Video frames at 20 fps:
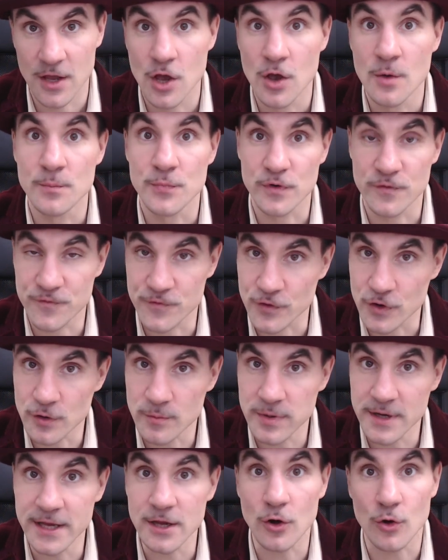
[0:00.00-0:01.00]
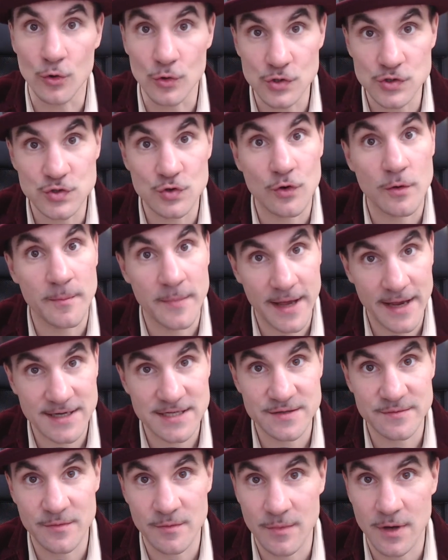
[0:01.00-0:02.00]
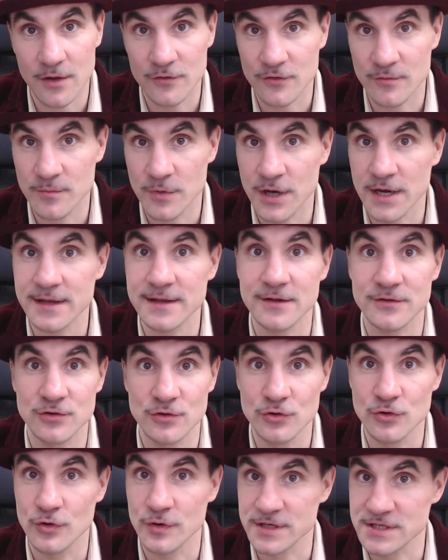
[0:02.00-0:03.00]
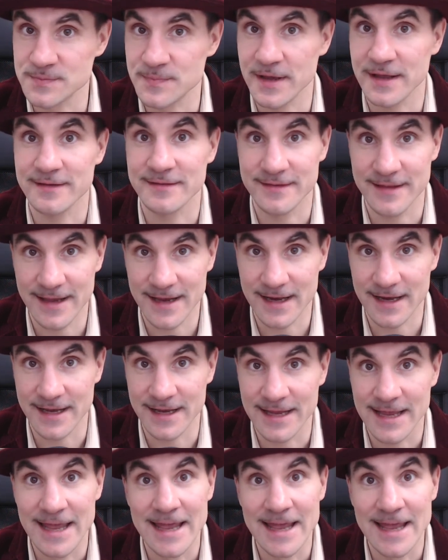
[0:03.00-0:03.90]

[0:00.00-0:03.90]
Preferably also a maximum amount of money that you're going to spend daily.